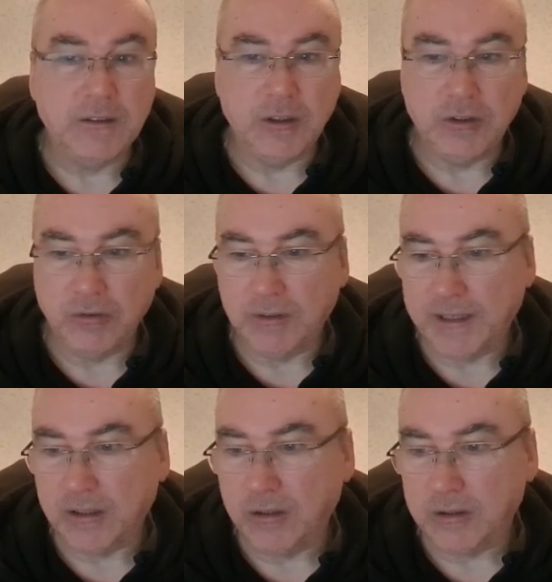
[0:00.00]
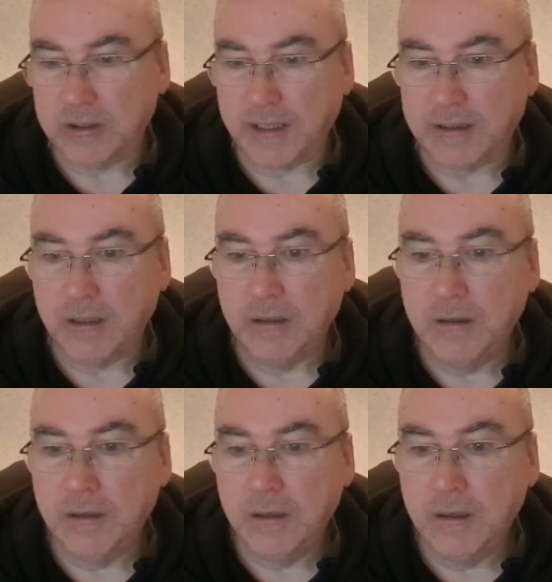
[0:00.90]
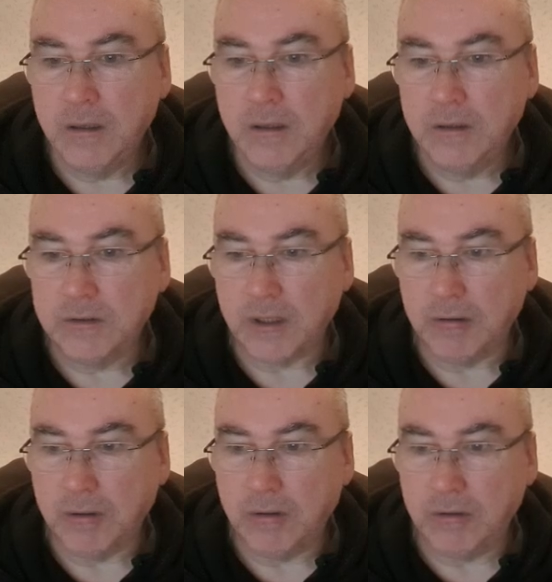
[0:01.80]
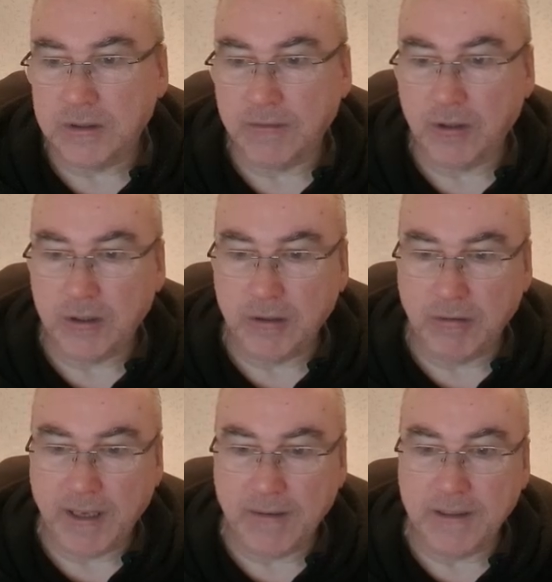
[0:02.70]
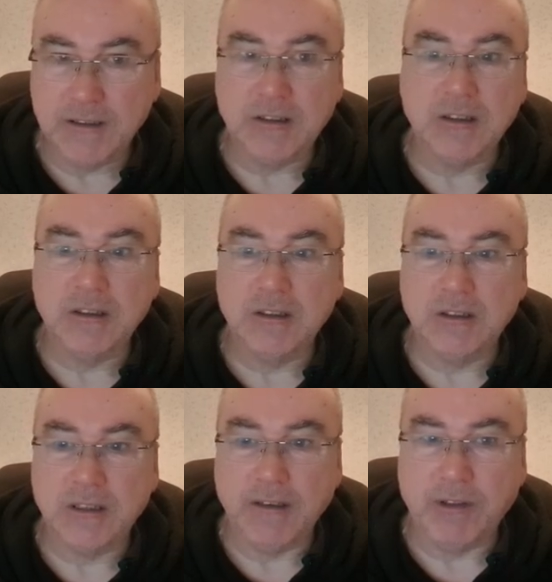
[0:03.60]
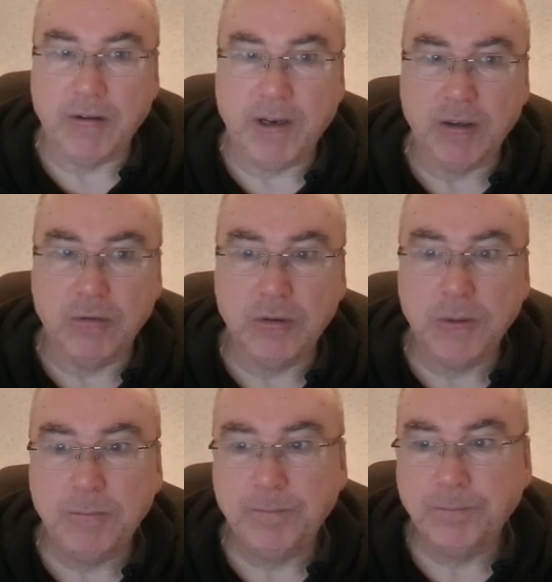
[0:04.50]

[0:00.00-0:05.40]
you should get the contact. So all I've got to do then is save that record.